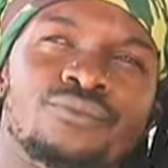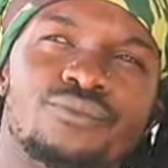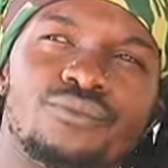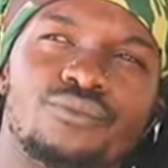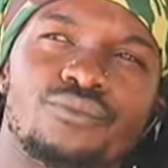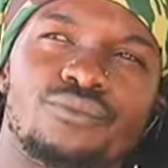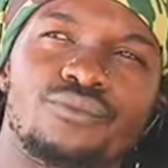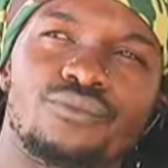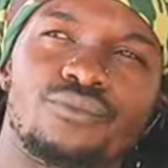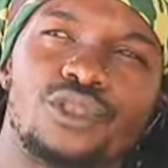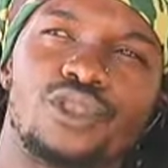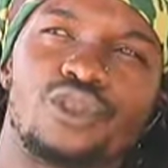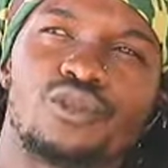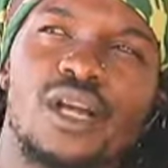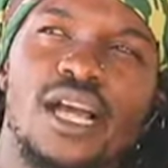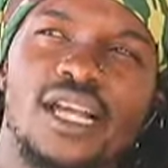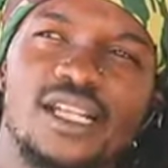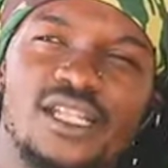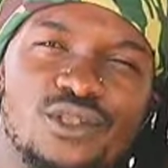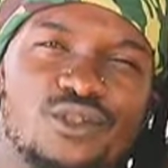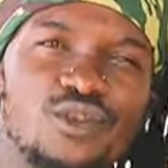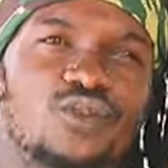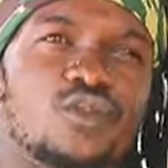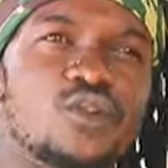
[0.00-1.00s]
You
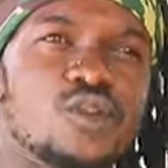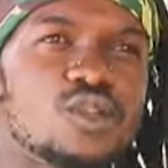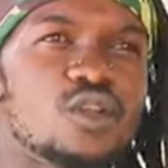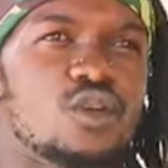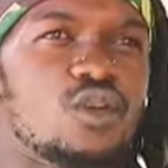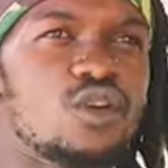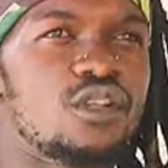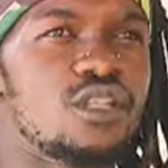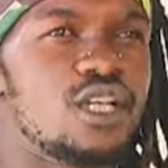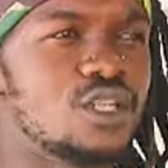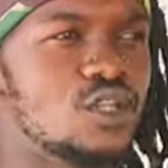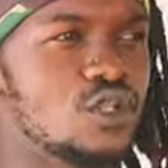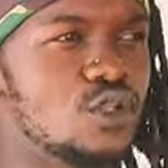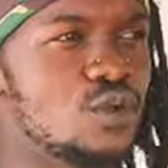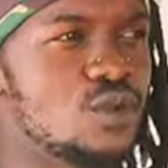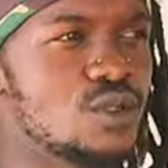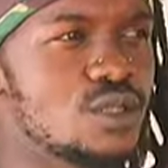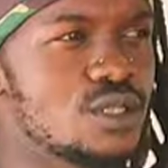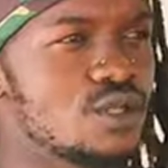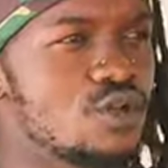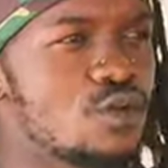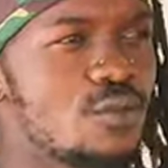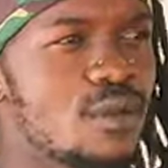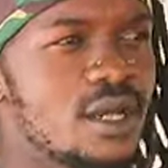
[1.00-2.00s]
guys know those oil that you use
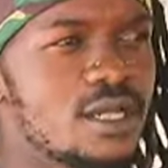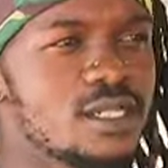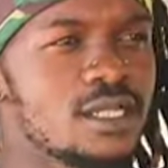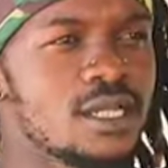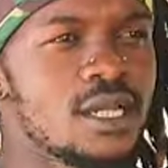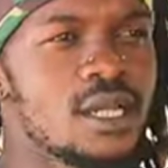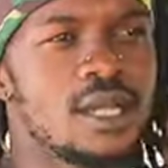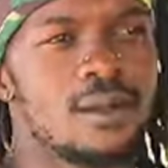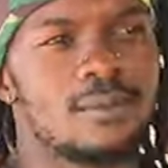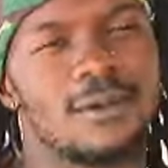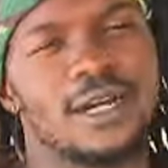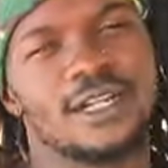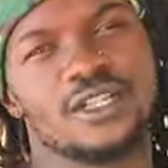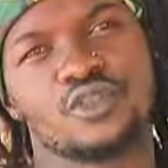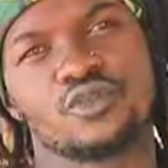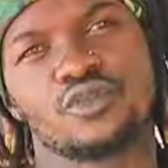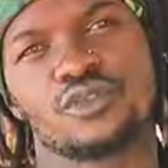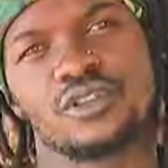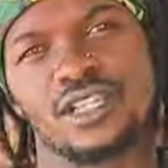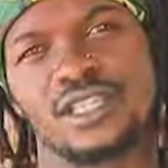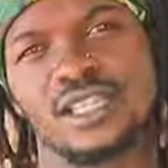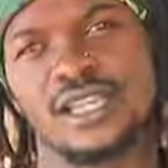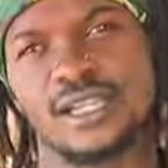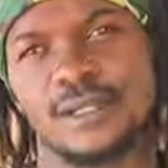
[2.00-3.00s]
so much, but you'd
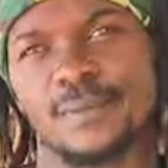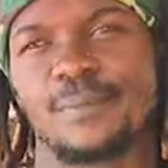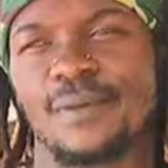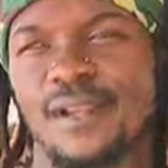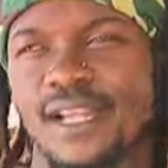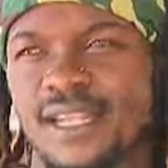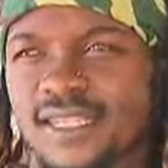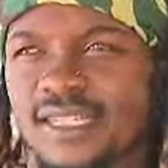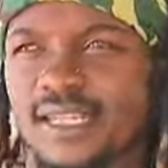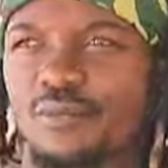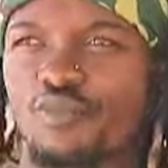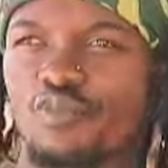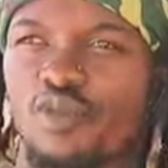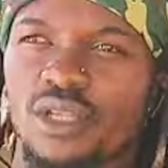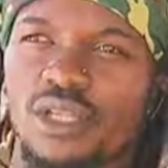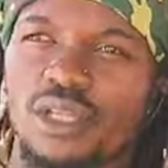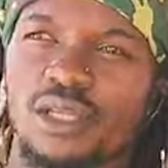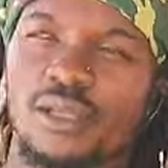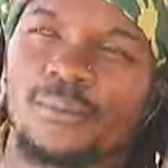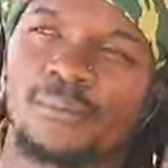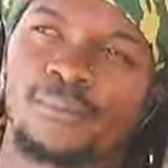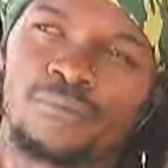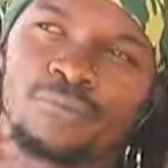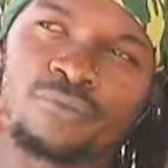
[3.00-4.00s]
rather replace them
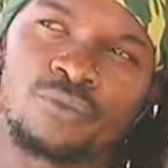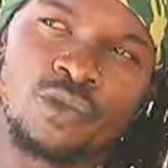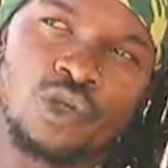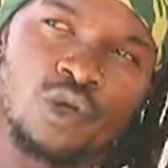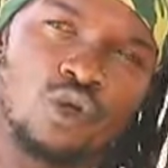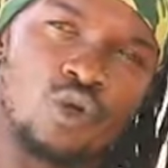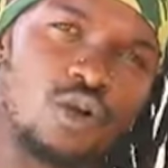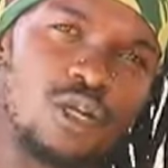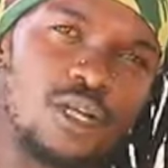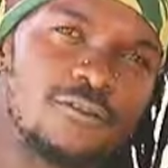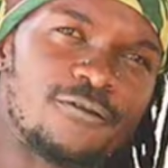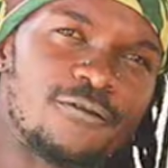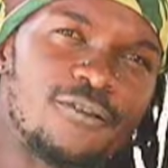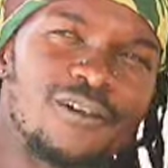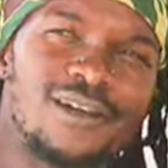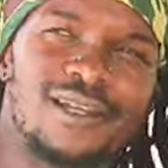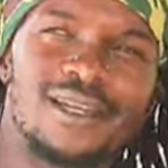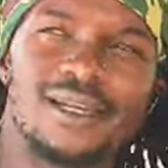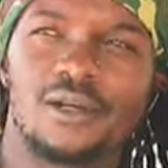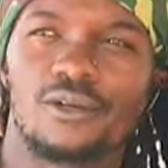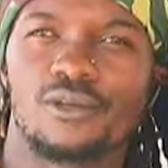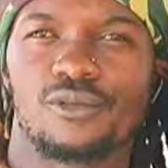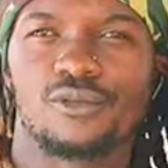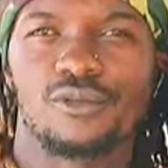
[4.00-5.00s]
with olive
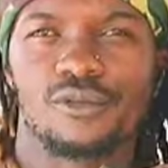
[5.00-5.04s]
oil,